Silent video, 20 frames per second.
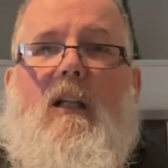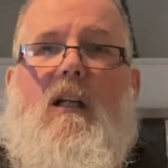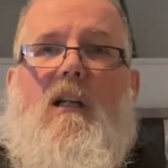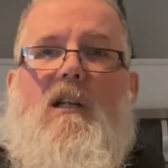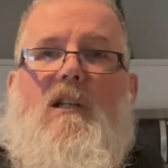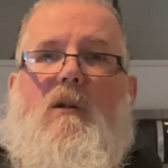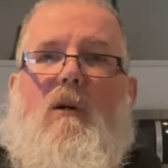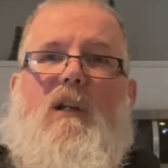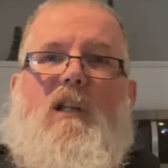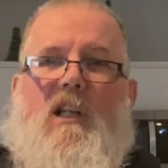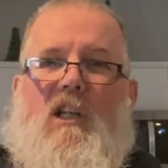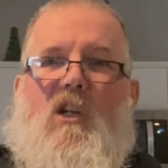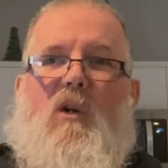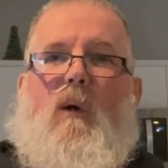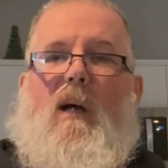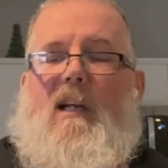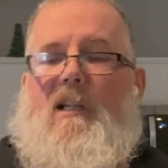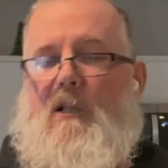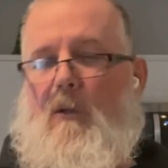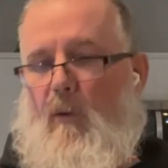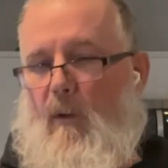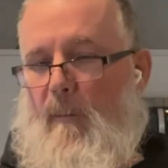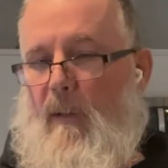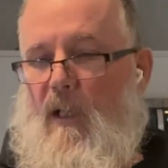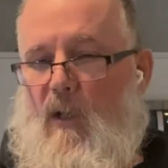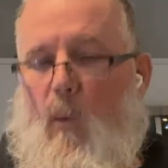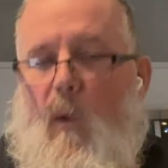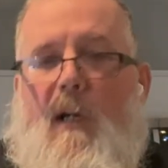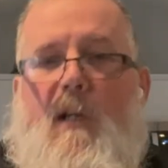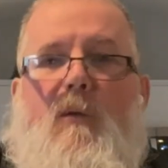So on the US, it would be
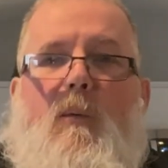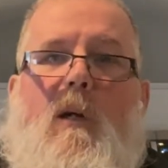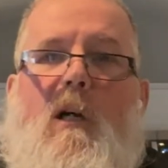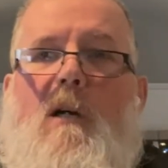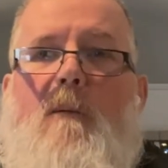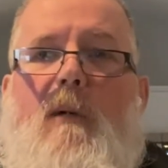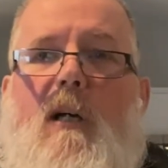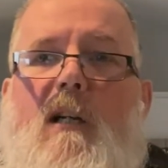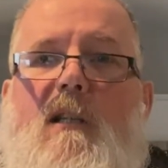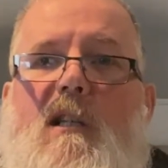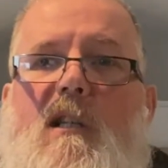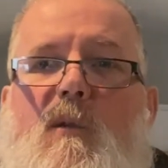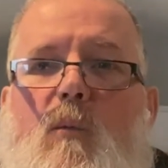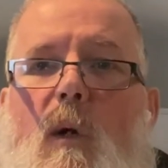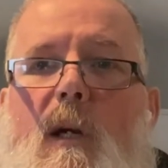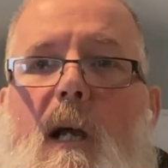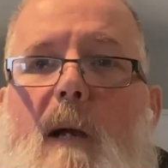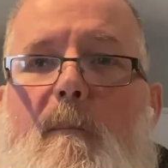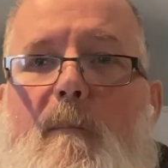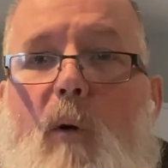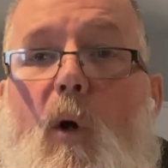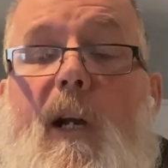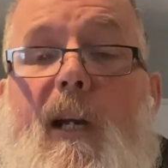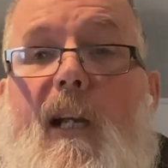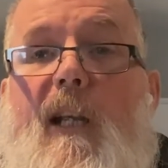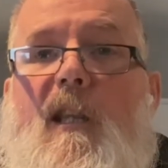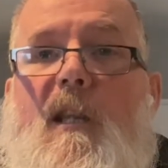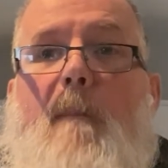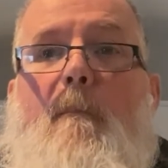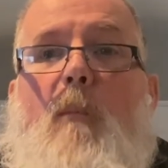2,300 bucks is what I put
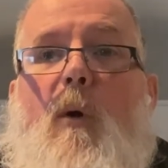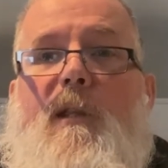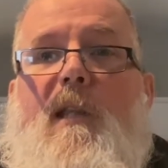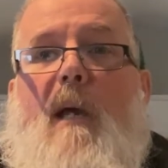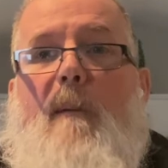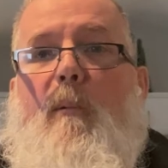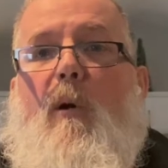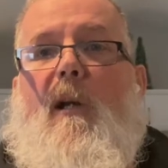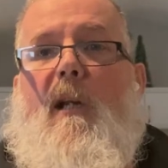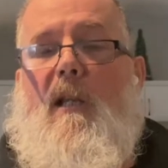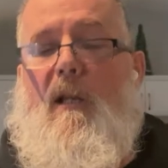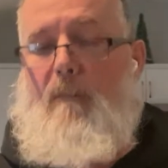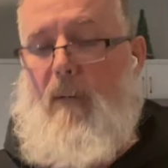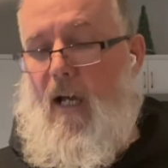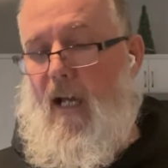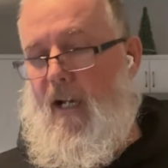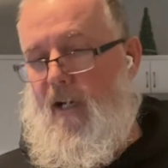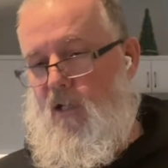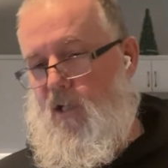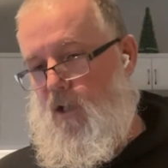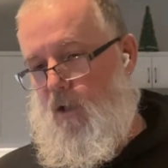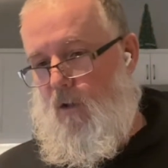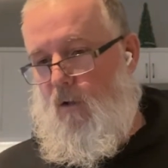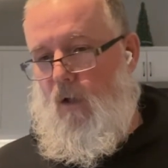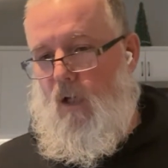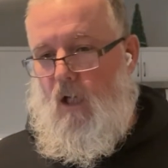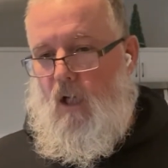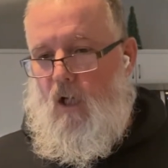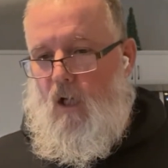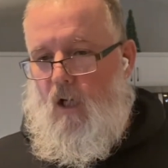in what they put in the bank. So,
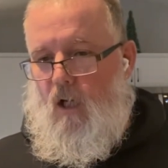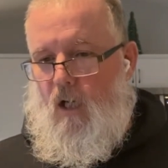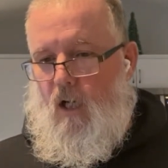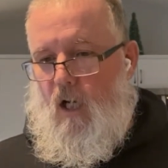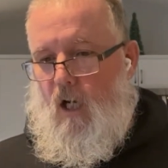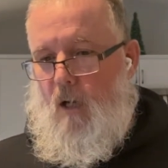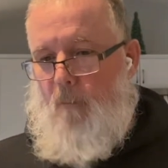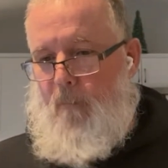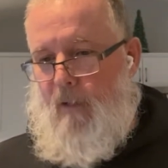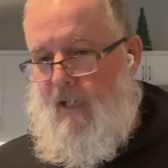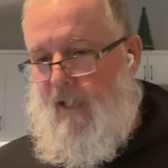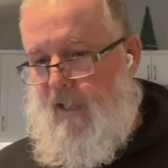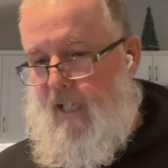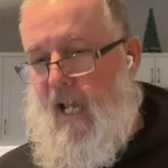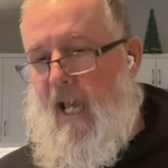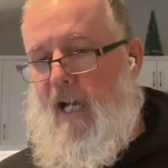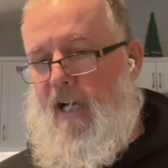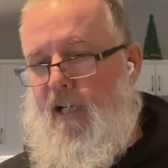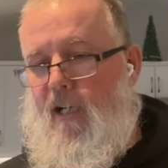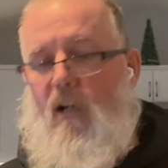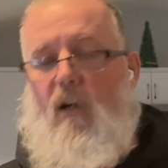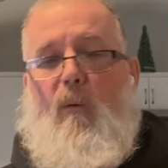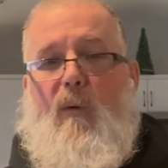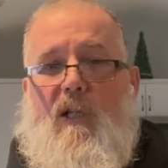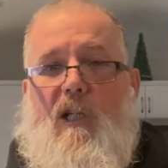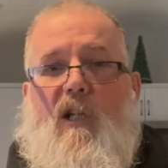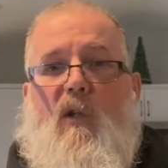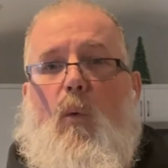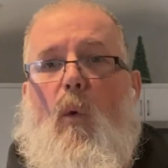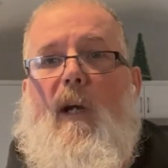but in Canada, it was
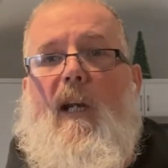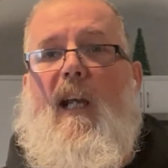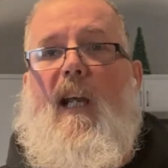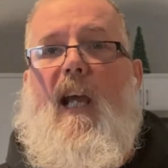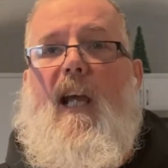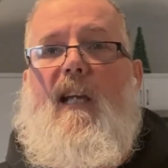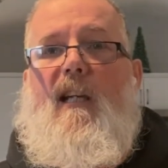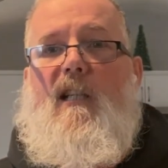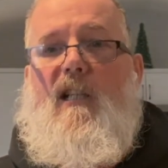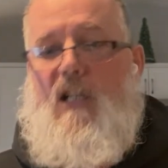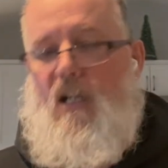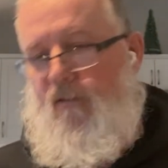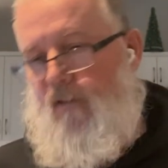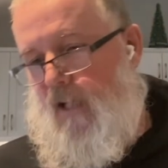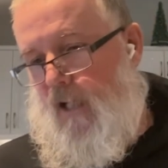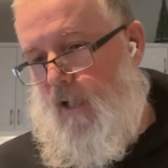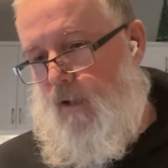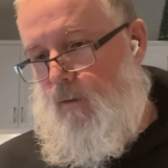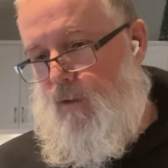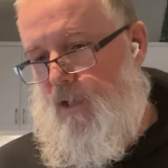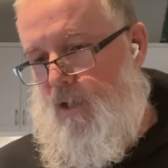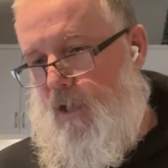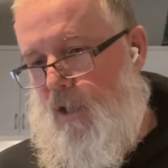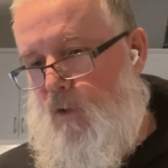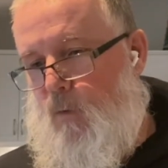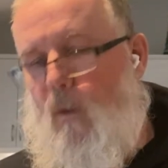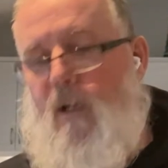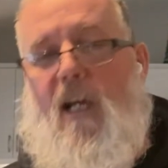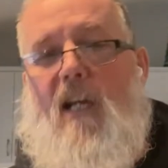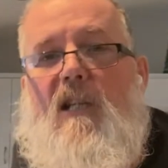a
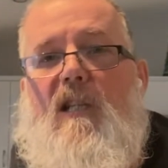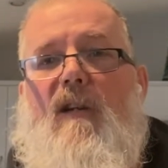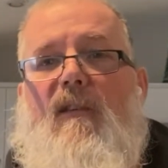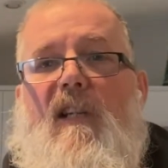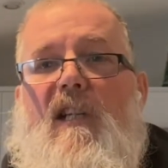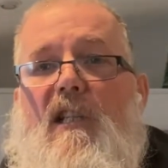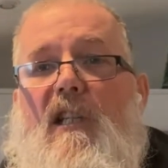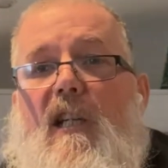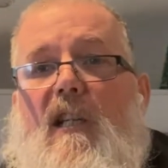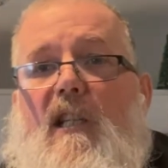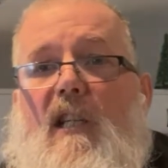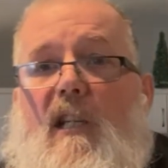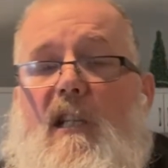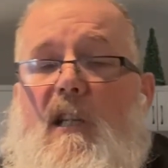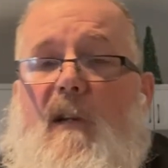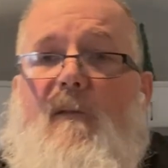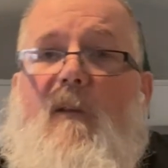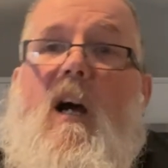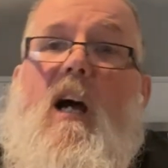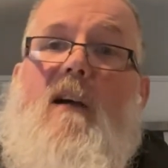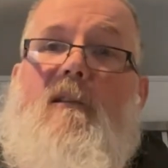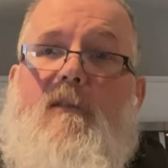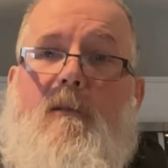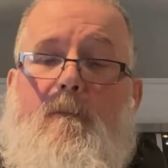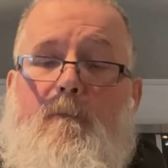28.76.65